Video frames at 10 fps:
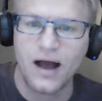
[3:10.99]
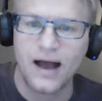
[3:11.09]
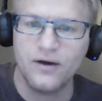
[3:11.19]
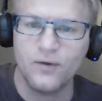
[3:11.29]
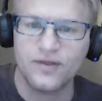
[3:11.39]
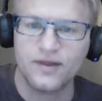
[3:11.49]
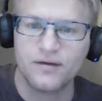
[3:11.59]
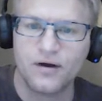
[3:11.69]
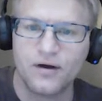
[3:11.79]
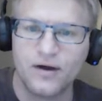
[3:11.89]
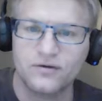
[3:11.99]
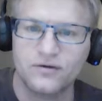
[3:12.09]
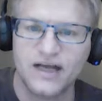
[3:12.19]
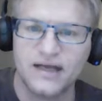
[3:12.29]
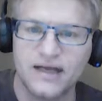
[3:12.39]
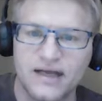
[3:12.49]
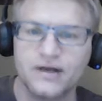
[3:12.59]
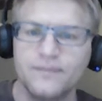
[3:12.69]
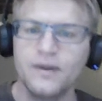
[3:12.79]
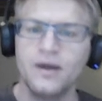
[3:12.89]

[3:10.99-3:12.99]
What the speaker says: I know what these are. They don't change, right?